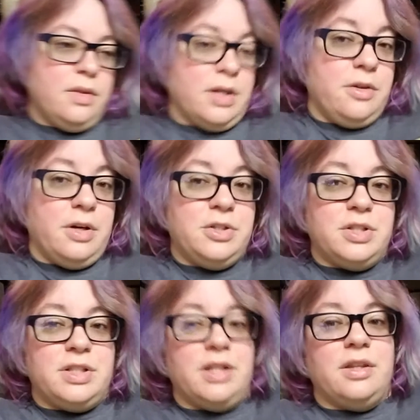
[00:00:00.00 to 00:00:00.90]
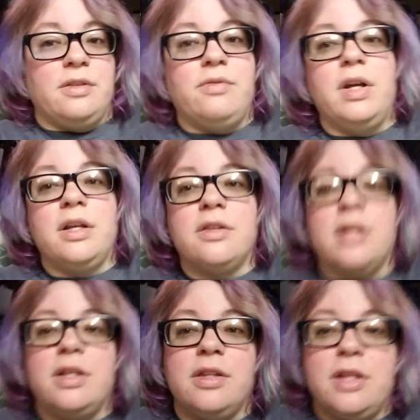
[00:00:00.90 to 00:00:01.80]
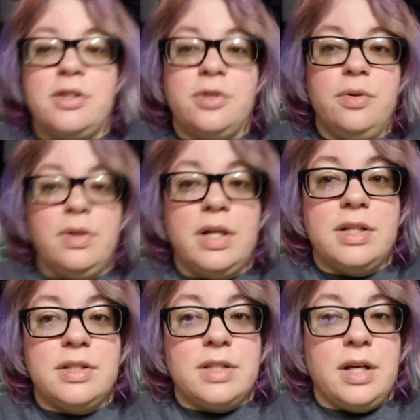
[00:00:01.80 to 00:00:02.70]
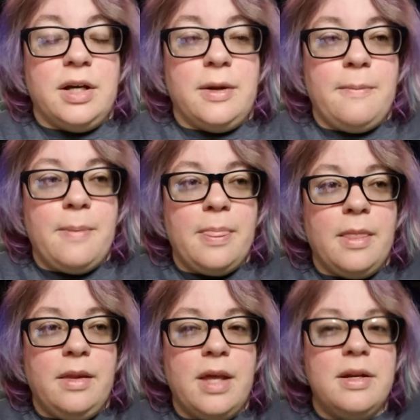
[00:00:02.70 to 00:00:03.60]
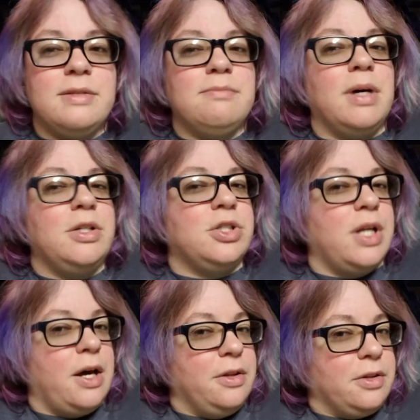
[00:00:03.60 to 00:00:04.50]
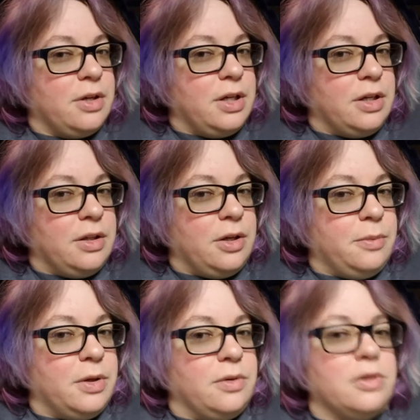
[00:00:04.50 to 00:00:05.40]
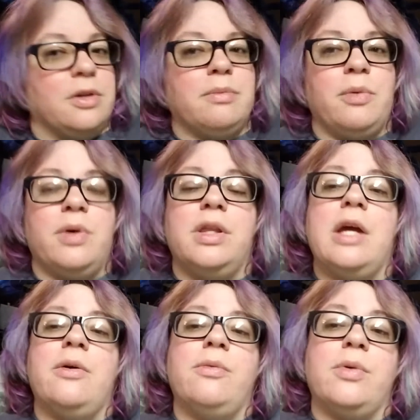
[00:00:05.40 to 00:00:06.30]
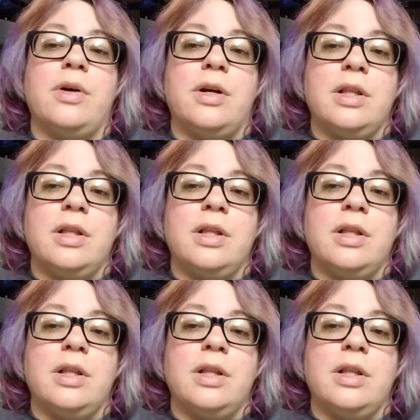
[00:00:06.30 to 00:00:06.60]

The other interesting, funny thing they do is, not as much now that they're getting a little bit older, but when they were